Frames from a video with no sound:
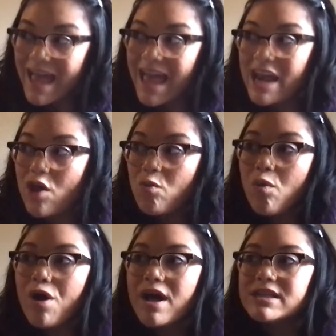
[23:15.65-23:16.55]
and I
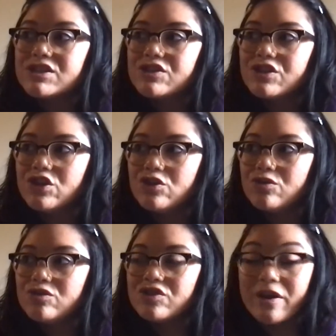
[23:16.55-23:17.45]
want
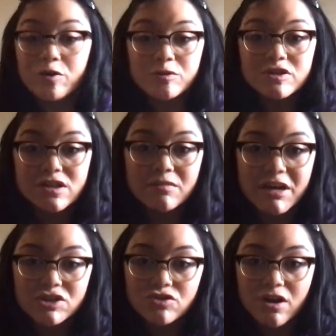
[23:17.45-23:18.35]
you to, I hope you're still a
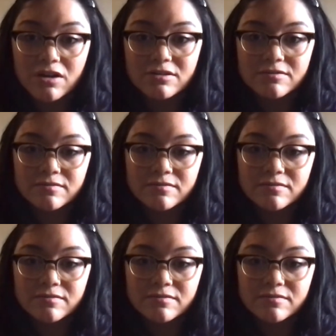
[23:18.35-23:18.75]
magic rock.